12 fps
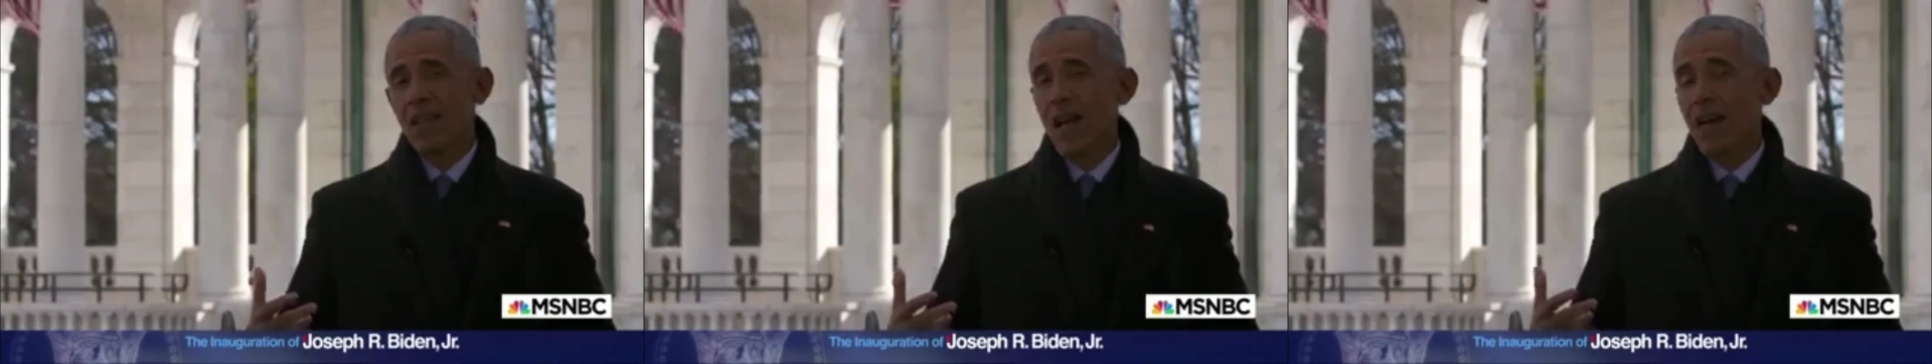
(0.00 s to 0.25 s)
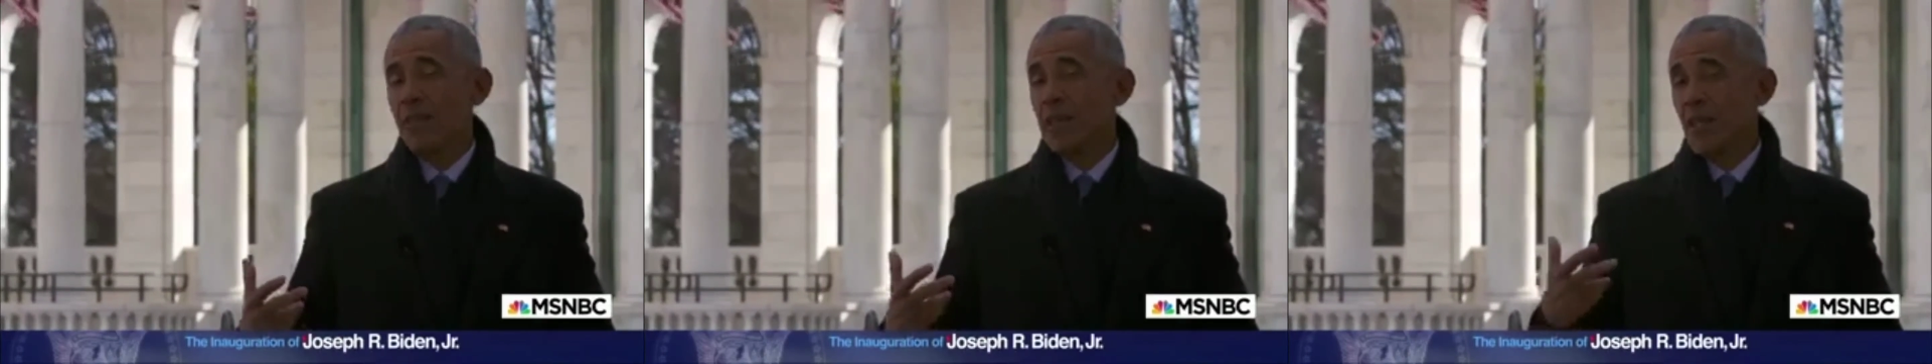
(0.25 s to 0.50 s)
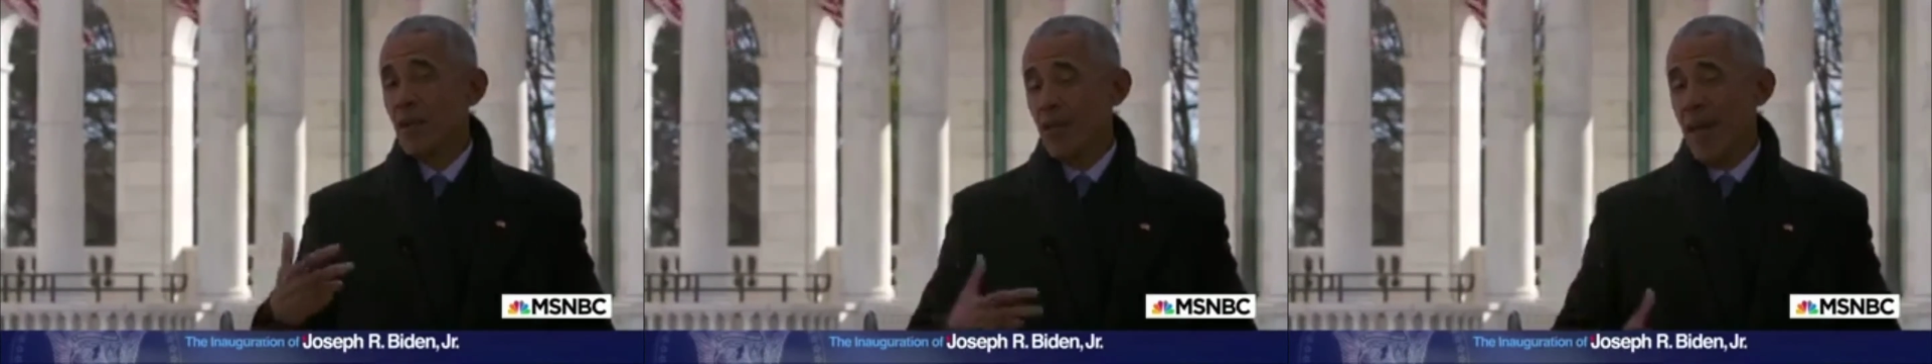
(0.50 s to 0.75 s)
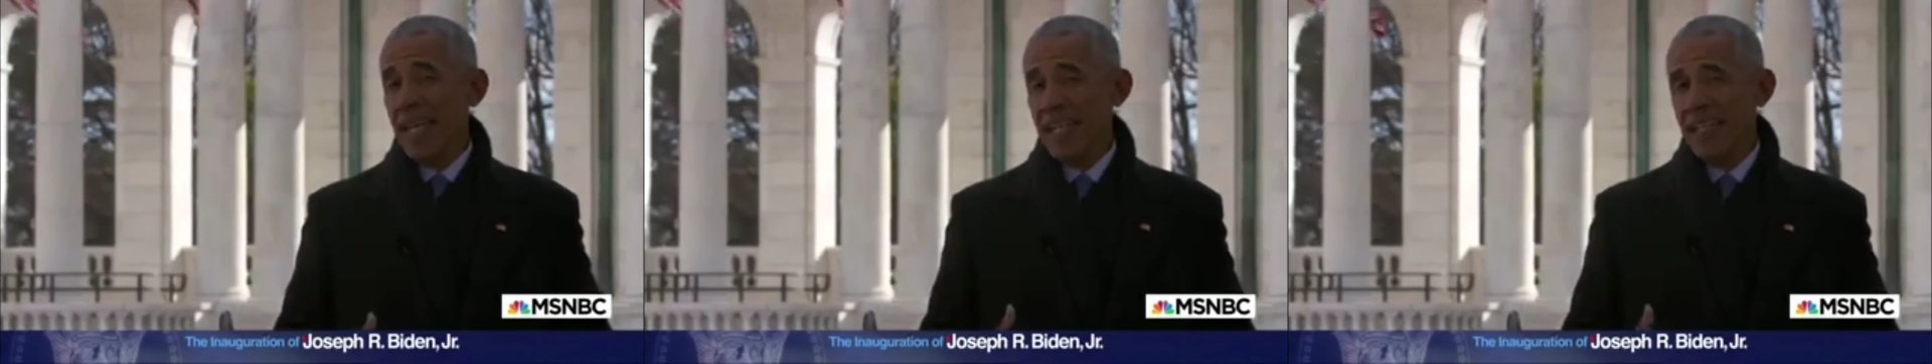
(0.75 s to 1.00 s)
common
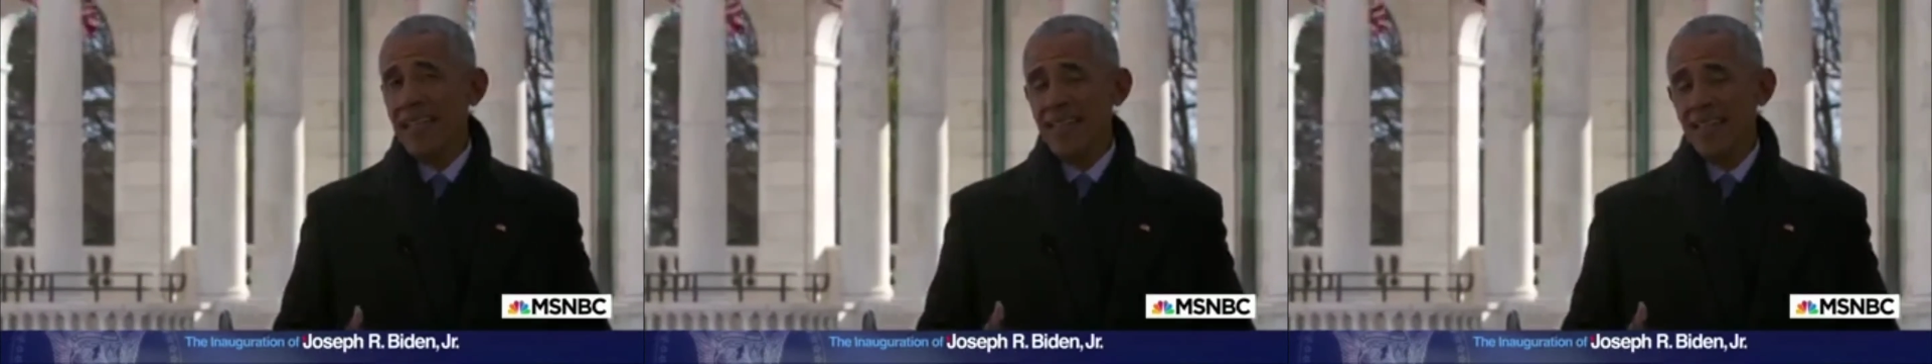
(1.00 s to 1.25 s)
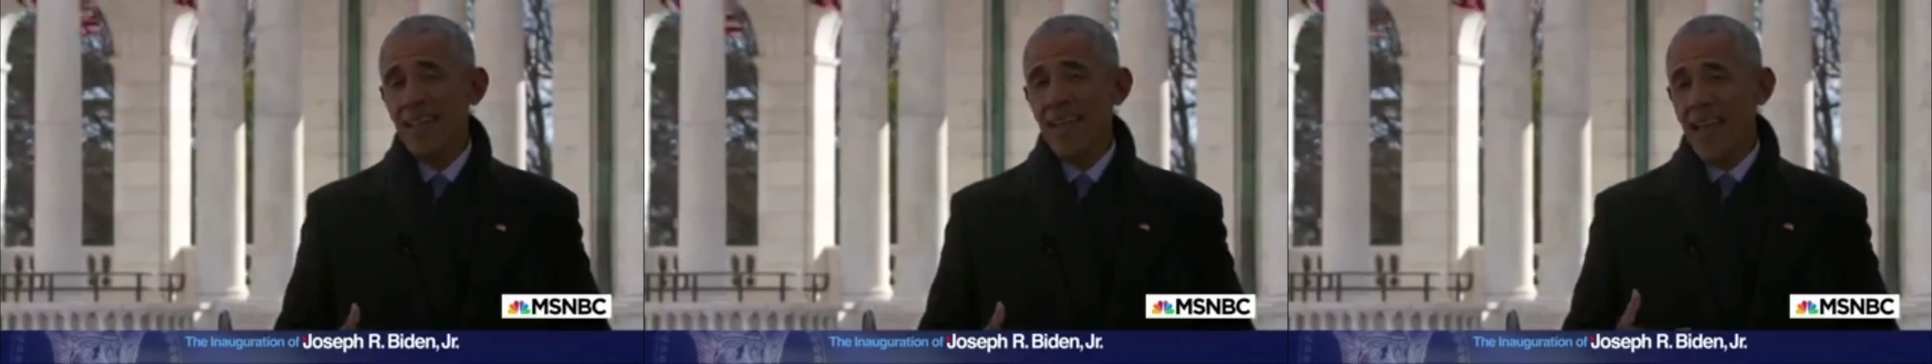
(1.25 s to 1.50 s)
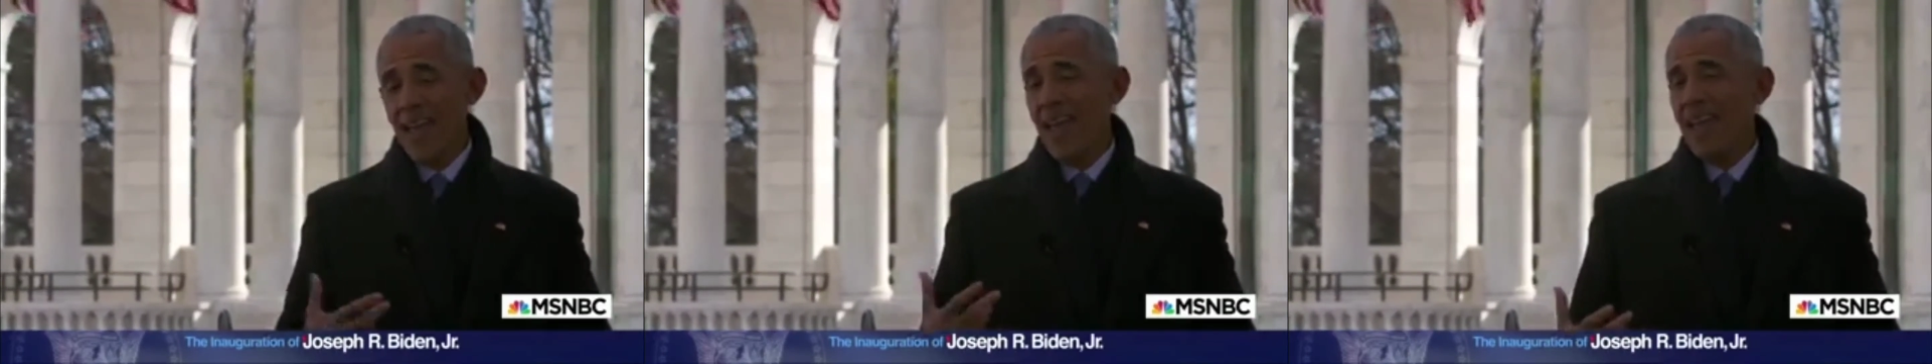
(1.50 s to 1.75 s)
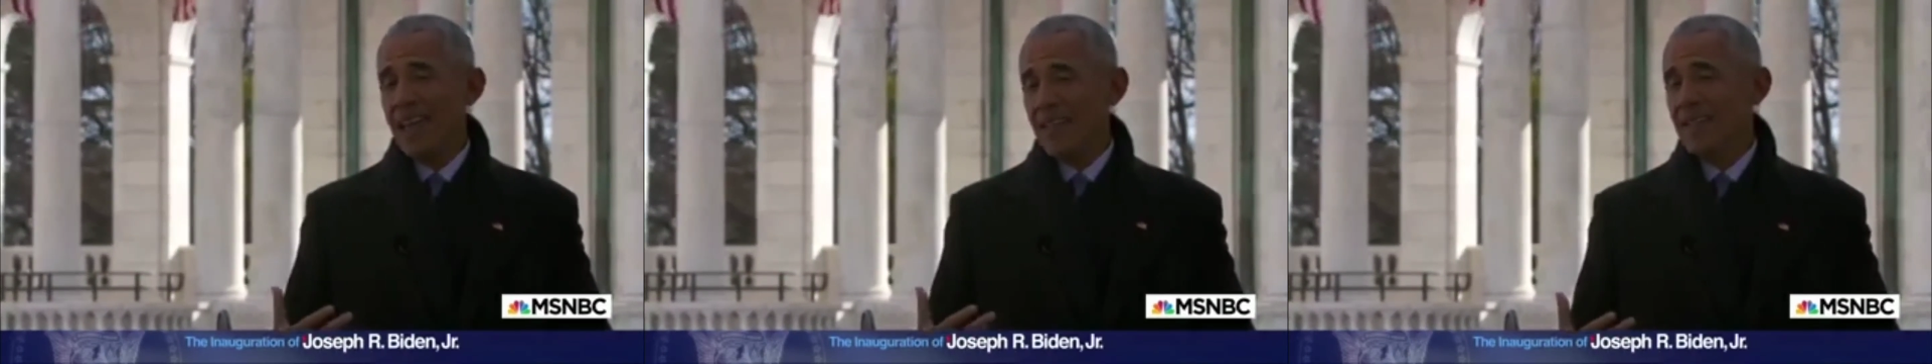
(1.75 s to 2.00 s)
humanity
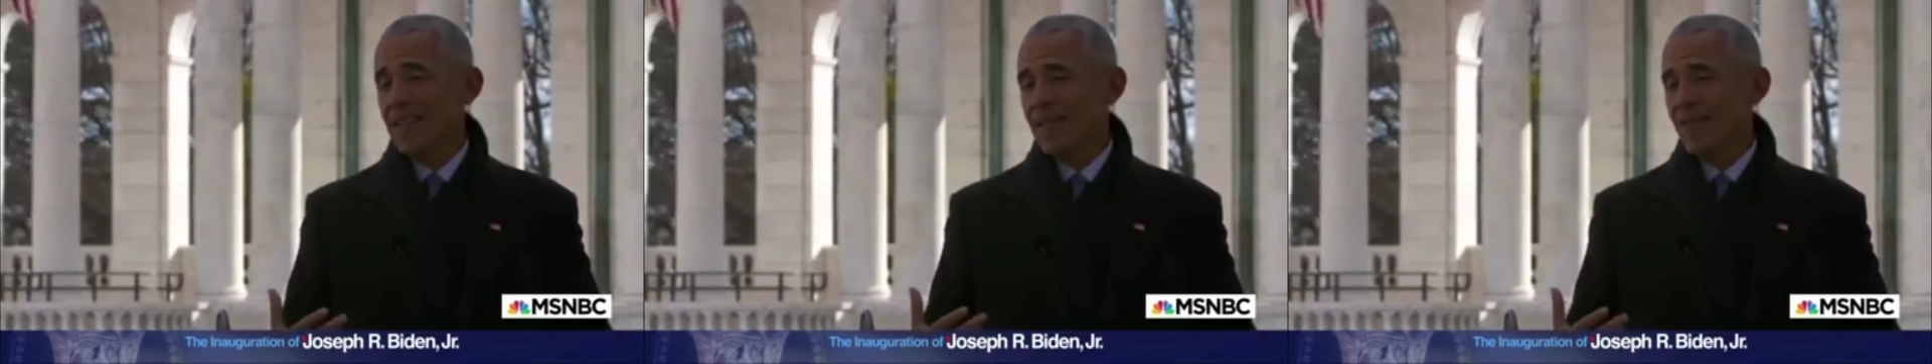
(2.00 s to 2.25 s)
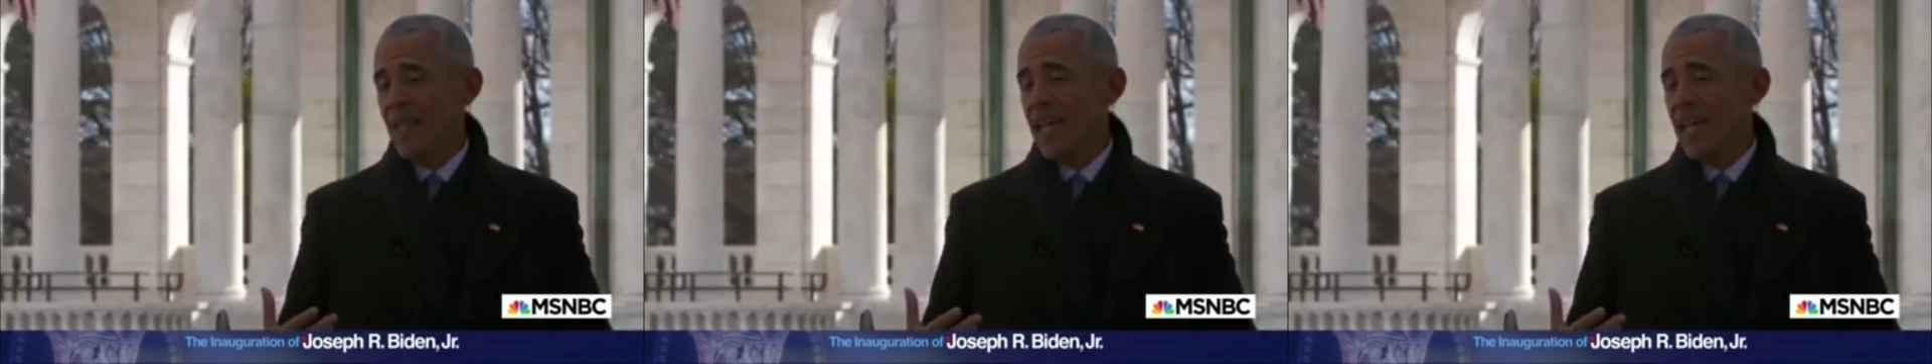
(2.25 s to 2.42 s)
and